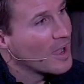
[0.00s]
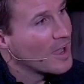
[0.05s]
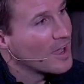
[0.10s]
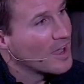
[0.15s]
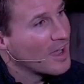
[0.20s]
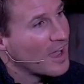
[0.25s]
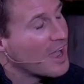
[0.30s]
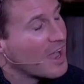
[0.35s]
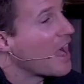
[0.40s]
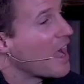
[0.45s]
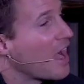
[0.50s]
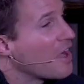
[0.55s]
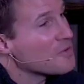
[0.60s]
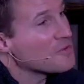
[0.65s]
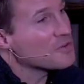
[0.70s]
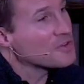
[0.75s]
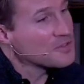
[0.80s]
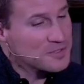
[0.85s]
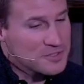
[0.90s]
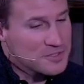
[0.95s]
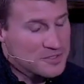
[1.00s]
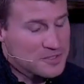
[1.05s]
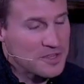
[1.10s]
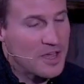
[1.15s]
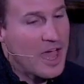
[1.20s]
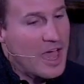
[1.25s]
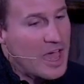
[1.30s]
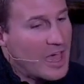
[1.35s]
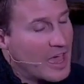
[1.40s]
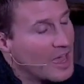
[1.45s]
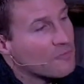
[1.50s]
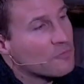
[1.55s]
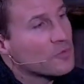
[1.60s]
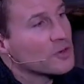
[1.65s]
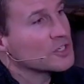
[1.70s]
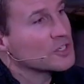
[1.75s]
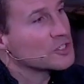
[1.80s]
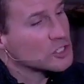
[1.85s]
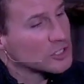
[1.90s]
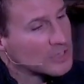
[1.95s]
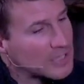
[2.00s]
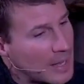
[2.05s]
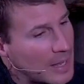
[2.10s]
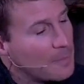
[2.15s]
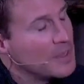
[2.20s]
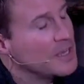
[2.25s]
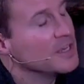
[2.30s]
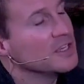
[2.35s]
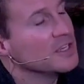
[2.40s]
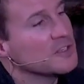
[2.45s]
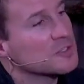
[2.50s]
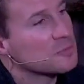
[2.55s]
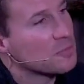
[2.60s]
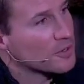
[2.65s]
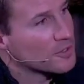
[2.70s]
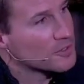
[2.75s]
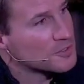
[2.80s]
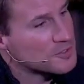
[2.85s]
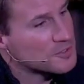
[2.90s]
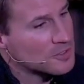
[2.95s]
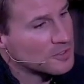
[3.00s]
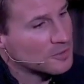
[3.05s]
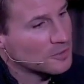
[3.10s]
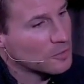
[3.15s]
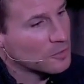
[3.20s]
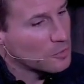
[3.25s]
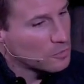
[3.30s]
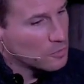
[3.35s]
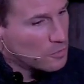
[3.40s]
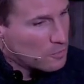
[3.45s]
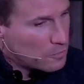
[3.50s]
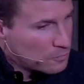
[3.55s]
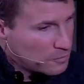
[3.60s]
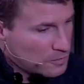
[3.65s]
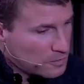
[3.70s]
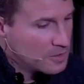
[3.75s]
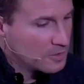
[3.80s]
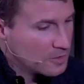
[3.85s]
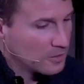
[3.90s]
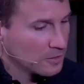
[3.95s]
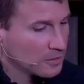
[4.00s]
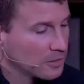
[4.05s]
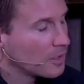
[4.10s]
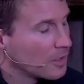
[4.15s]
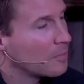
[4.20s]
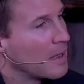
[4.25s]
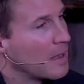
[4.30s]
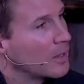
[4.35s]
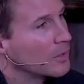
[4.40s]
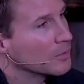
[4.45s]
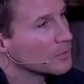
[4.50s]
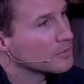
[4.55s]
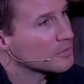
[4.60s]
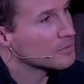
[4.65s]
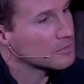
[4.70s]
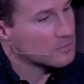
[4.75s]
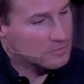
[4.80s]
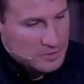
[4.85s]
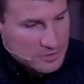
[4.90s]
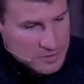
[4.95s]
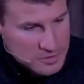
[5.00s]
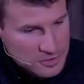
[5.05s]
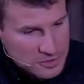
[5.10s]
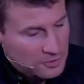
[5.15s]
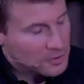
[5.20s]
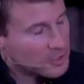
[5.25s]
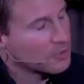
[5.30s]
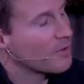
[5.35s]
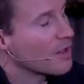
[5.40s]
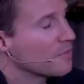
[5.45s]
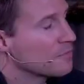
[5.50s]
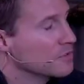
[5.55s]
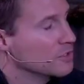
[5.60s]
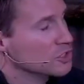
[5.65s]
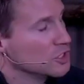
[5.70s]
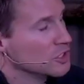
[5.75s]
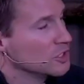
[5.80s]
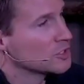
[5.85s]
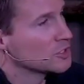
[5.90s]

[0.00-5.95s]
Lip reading: How does the average Lebanese person feel about the Syrian refugees?